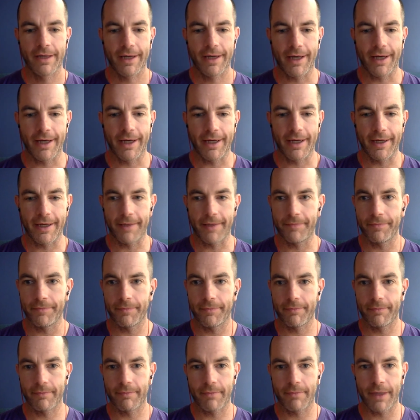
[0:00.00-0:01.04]
I
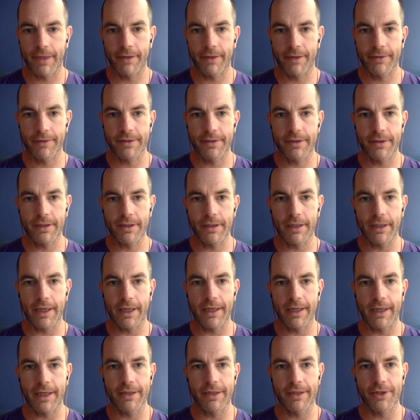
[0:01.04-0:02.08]
don't see
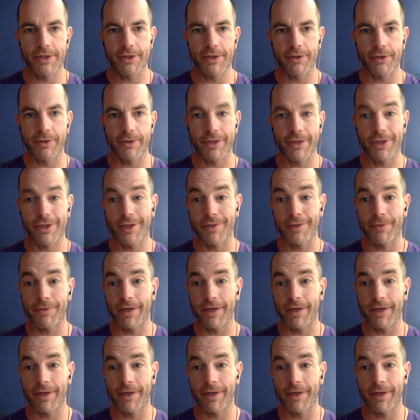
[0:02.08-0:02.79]
any additional questions.